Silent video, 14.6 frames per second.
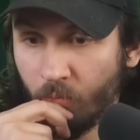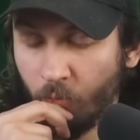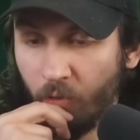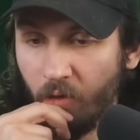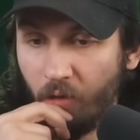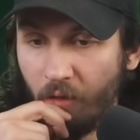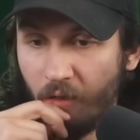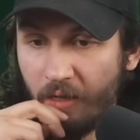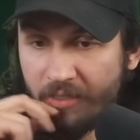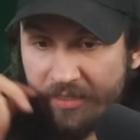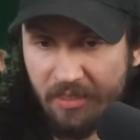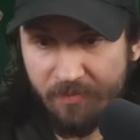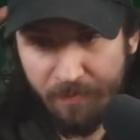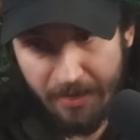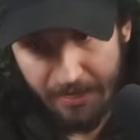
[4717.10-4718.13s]
Royal Hogs
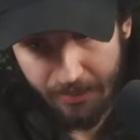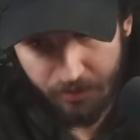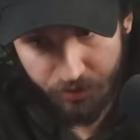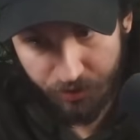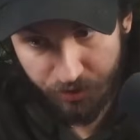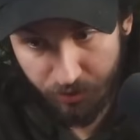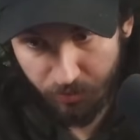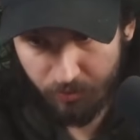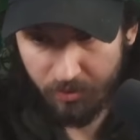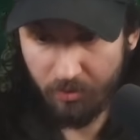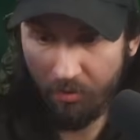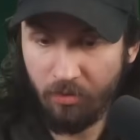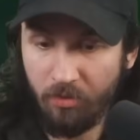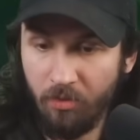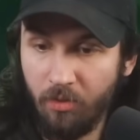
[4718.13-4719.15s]
is bad.
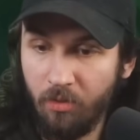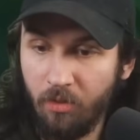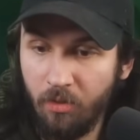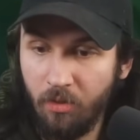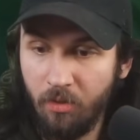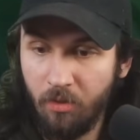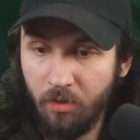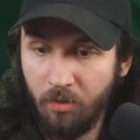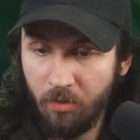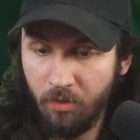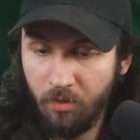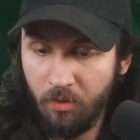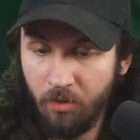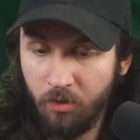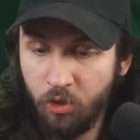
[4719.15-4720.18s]
Shoot.
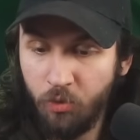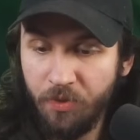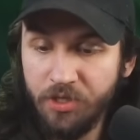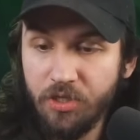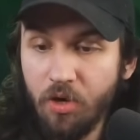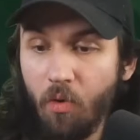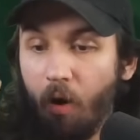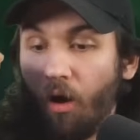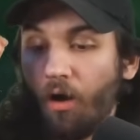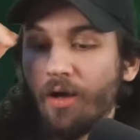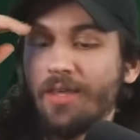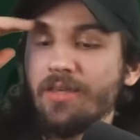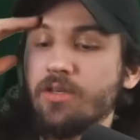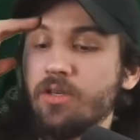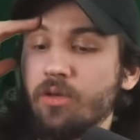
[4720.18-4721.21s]
Do we just go
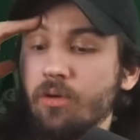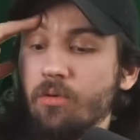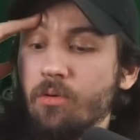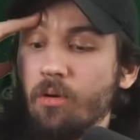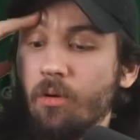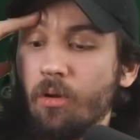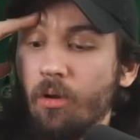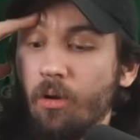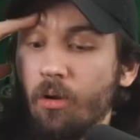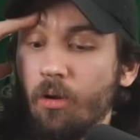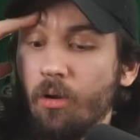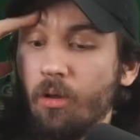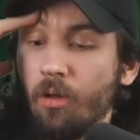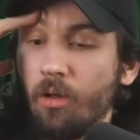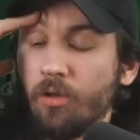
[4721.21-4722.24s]
Hog E Q?
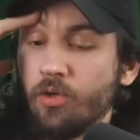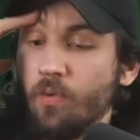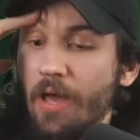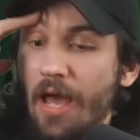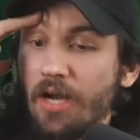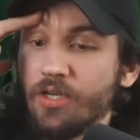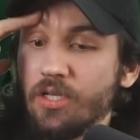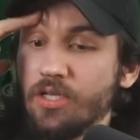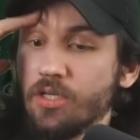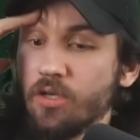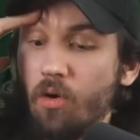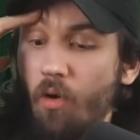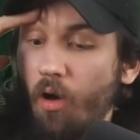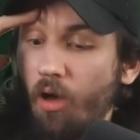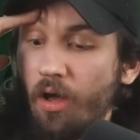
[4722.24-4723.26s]
Do we actually just
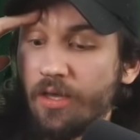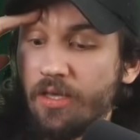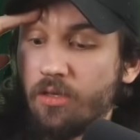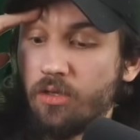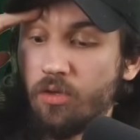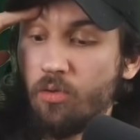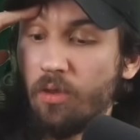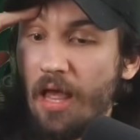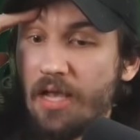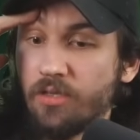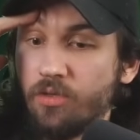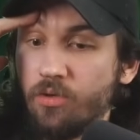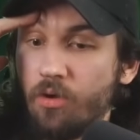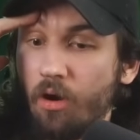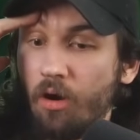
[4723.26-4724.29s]
go Hog E Q?
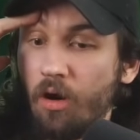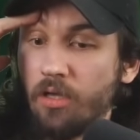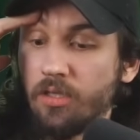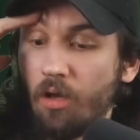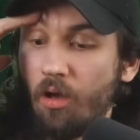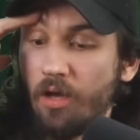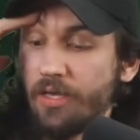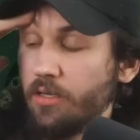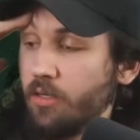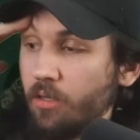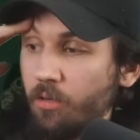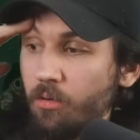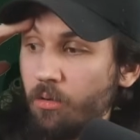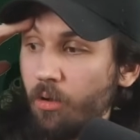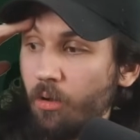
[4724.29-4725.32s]
Last two cards, Hog E
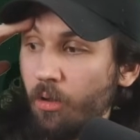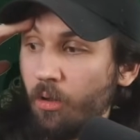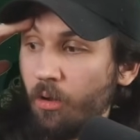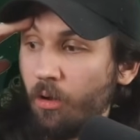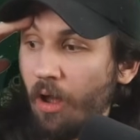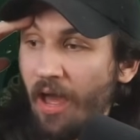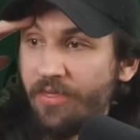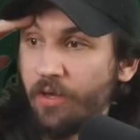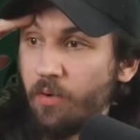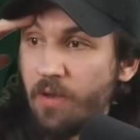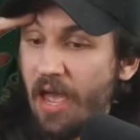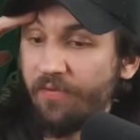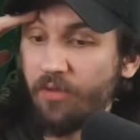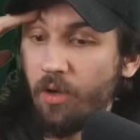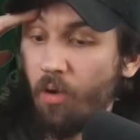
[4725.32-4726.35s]
Q? I think we
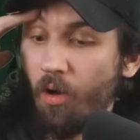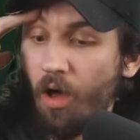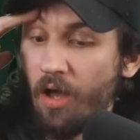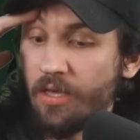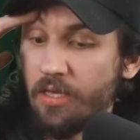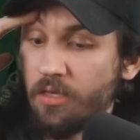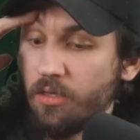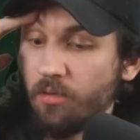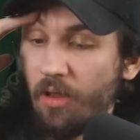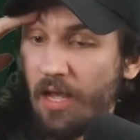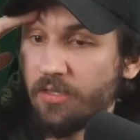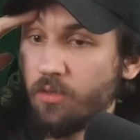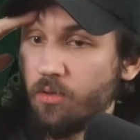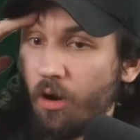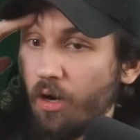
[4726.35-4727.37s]
have to go Hog E Q
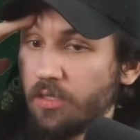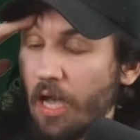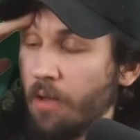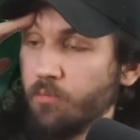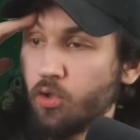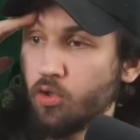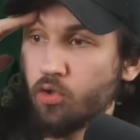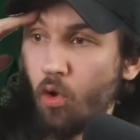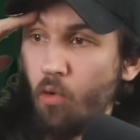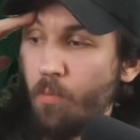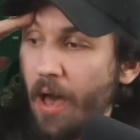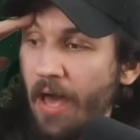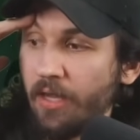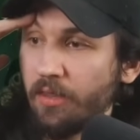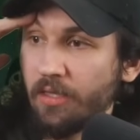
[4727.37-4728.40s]
last two cards. I'm so
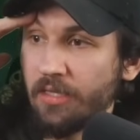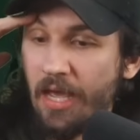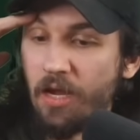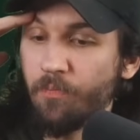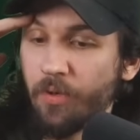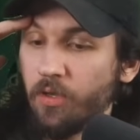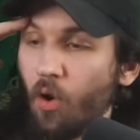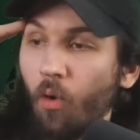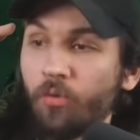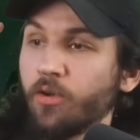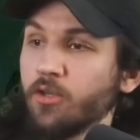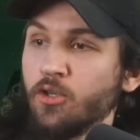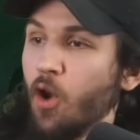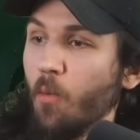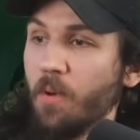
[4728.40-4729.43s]
bad at the deck, but yo,
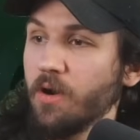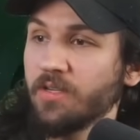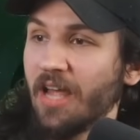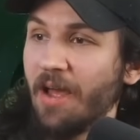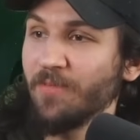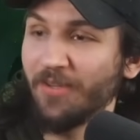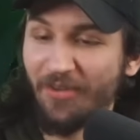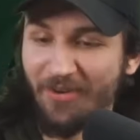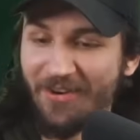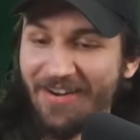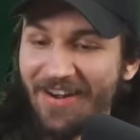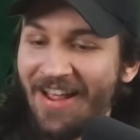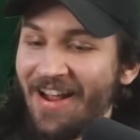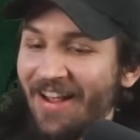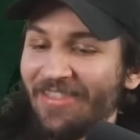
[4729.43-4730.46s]
there's no better time to
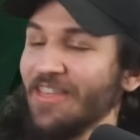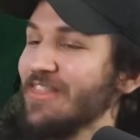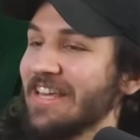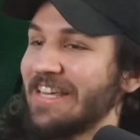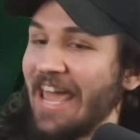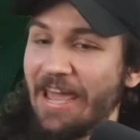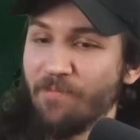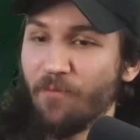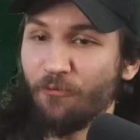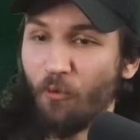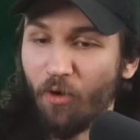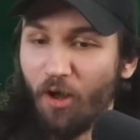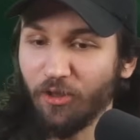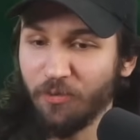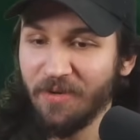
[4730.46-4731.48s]
learn than the game
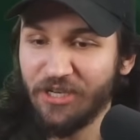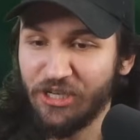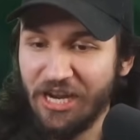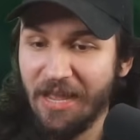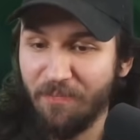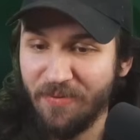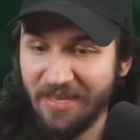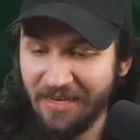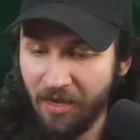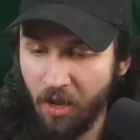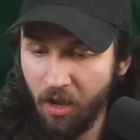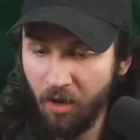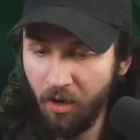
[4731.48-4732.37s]
before Ultimate Champion.